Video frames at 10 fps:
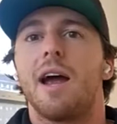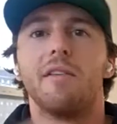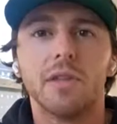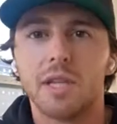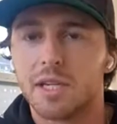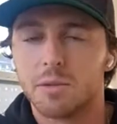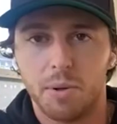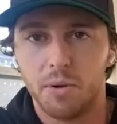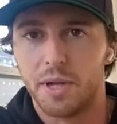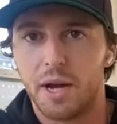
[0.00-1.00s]
everything is
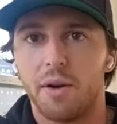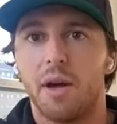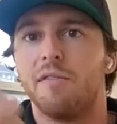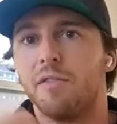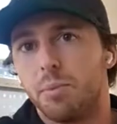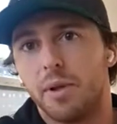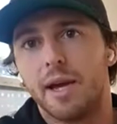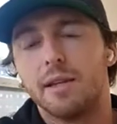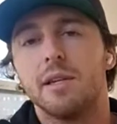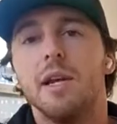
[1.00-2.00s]
pulled out of the
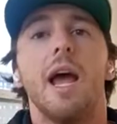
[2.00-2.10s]
plant.